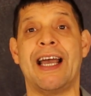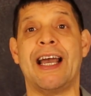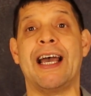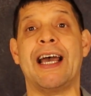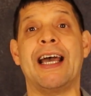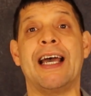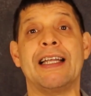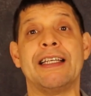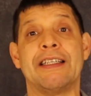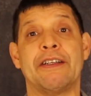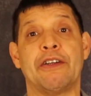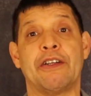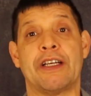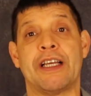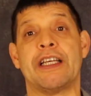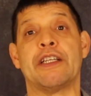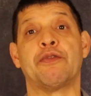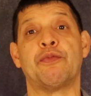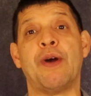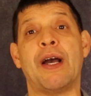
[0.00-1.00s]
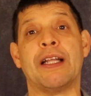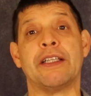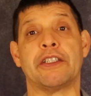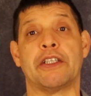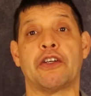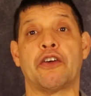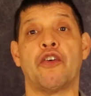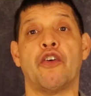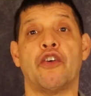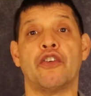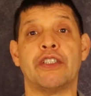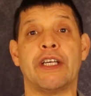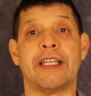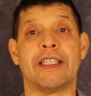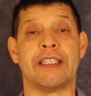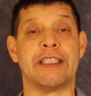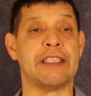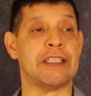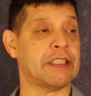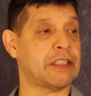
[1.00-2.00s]
and guess what
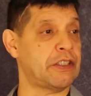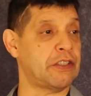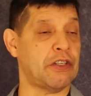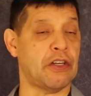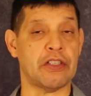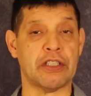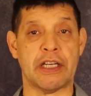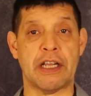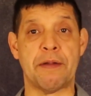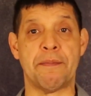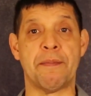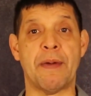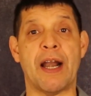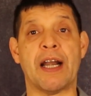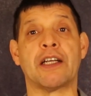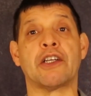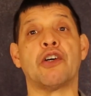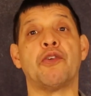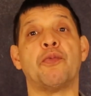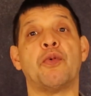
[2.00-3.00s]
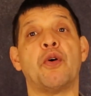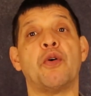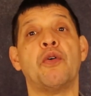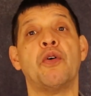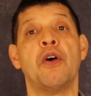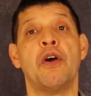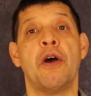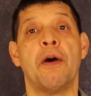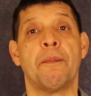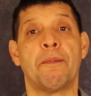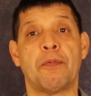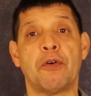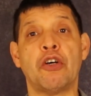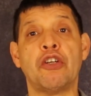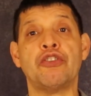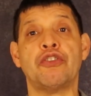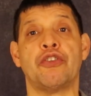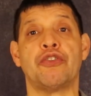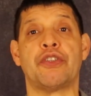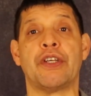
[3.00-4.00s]
Kodak is not a markable
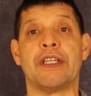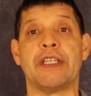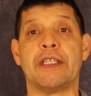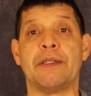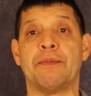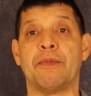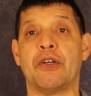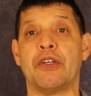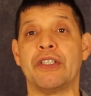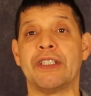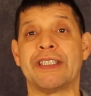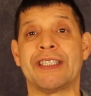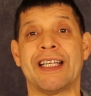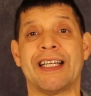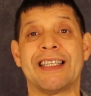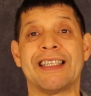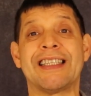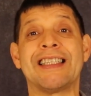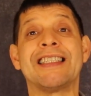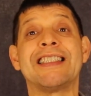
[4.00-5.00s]
product anymore it's a